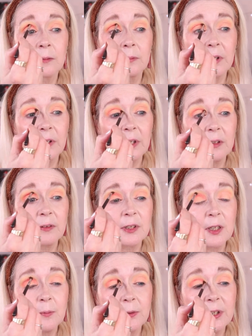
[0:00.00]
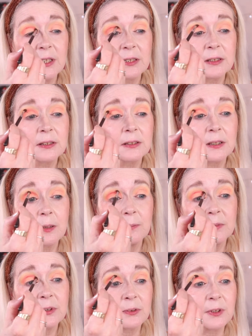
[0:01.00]
I think if I don't bring
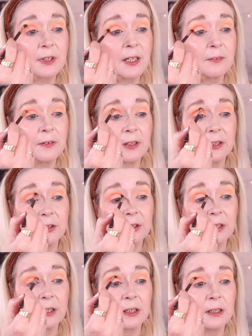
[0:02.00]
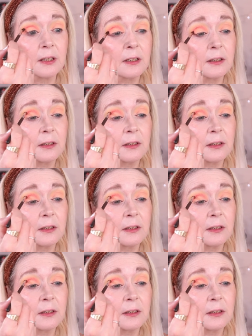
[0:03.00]
some sort of definition in,